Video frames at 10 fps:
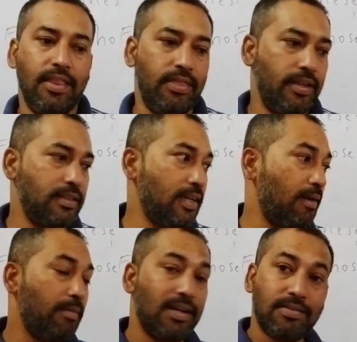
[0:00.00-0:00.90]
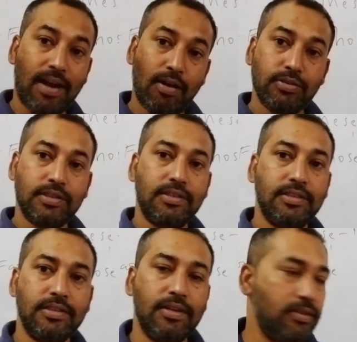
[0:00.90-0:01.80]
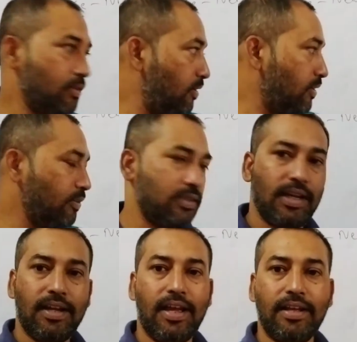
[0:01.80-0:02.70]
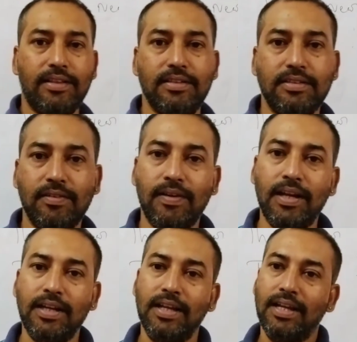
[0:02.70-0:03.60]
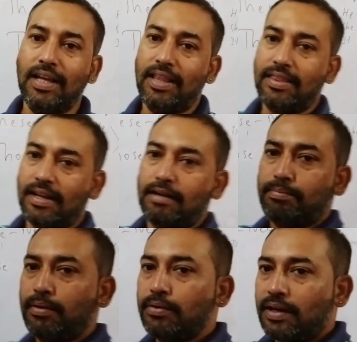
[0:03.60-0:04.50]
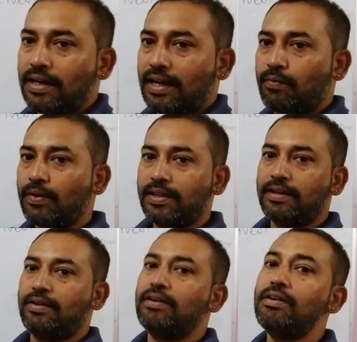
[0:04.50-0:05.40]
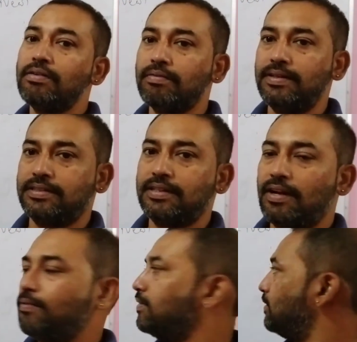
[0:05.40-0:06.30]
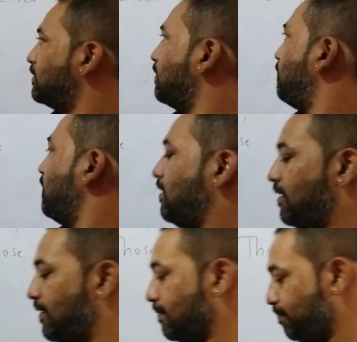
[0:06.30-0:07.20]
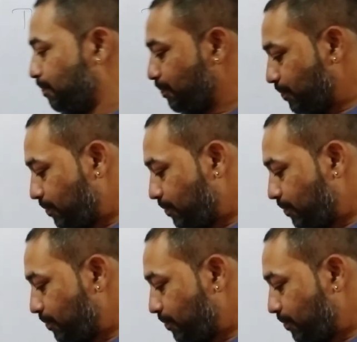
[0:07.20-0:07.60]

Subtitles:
these are my trousers. So you say like this, alright, they are plural and within your reach. Now similarly,